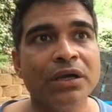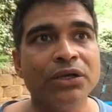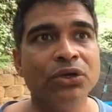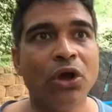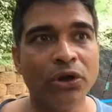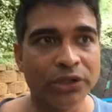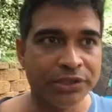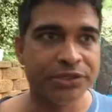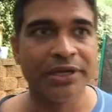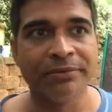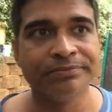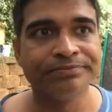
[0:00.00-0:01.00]
You go to the
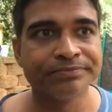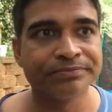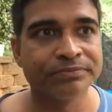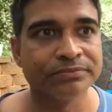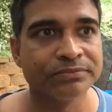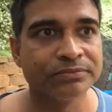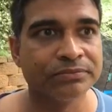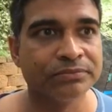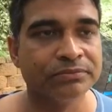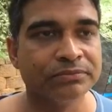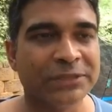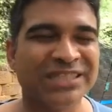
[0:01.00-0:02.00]
gym,
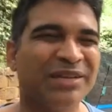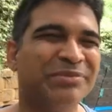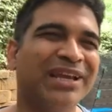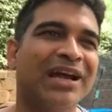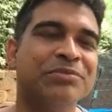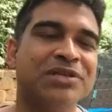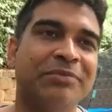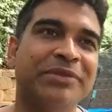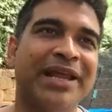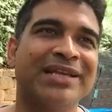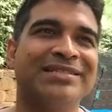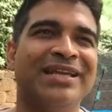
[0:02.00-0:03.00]
then something comes up
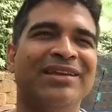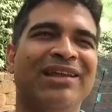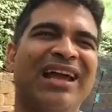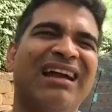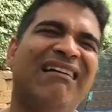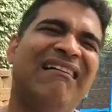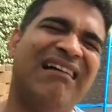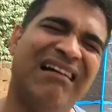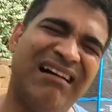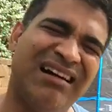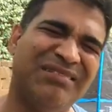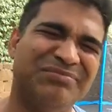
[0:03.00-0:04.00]
the next day, you're like, oh,
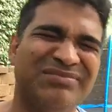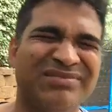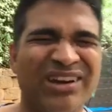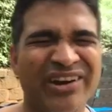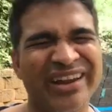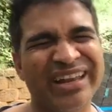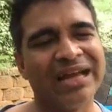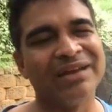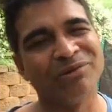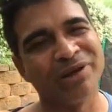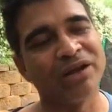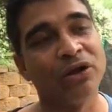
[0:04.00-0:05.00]
I'm hurting, I
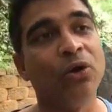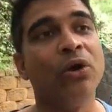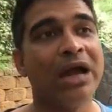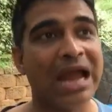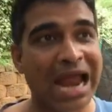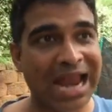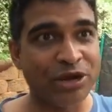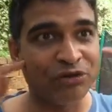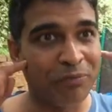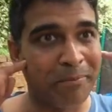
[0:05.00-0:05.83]
don't want to go. And you have to